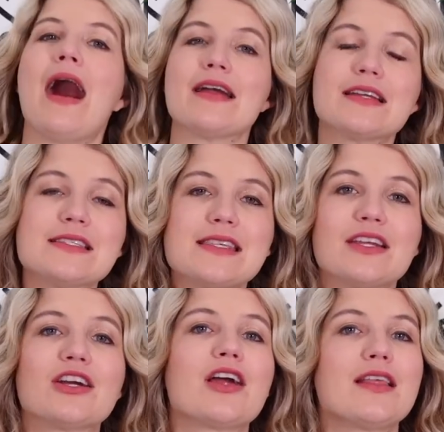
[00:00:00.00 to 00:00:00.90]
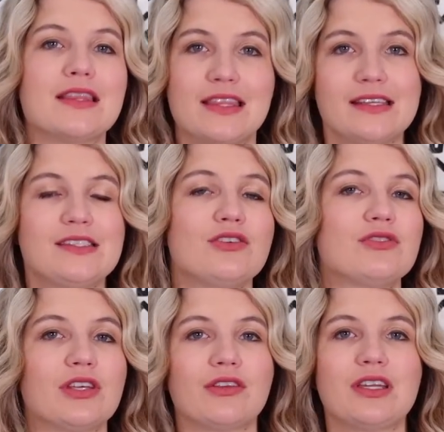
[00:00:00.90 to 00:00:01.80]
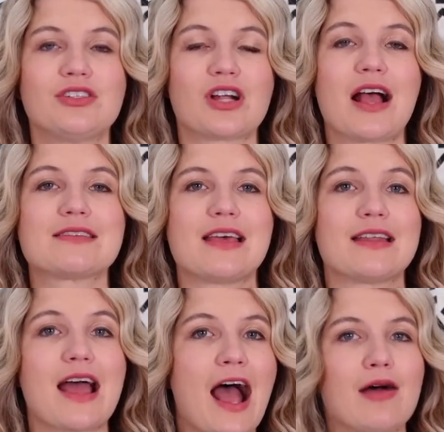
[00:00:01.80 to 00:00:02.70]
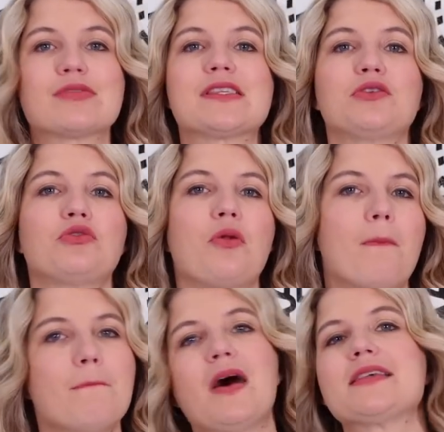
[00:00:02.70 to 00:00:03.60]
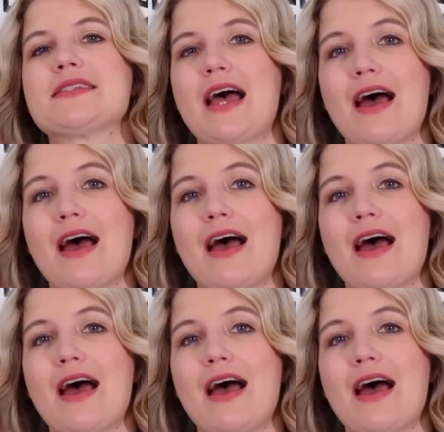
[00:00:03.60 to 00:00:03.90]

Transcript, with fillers: I consider this utility dress an absolute must